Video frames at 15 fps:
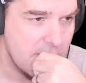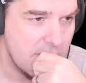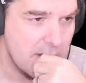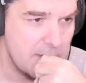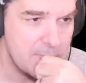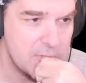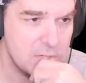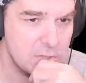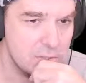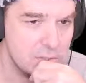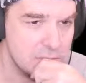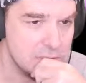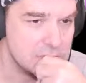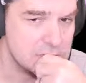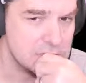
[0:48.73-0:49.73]
I'm
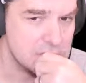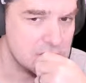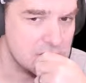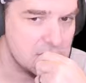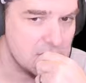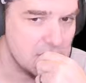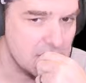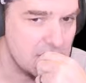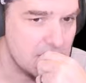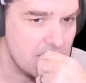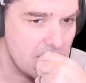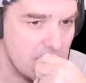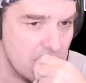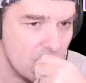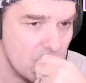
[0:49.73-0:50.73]
curious
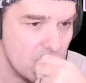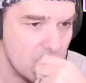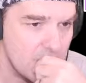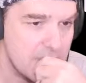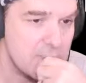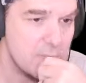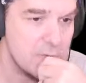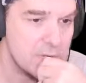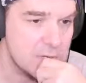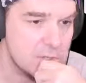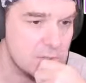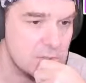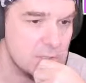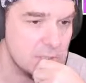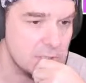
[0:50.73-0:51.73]
if we
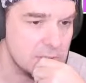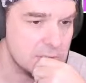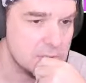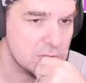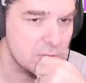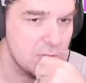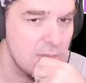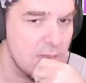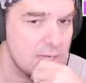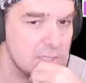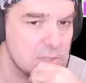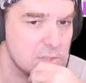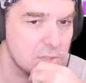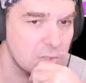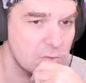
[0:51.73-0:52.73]
could turn that
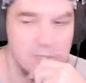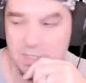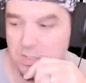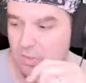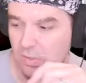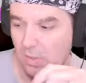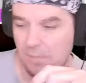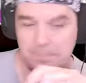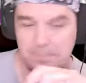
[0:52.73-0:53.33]
into a race car.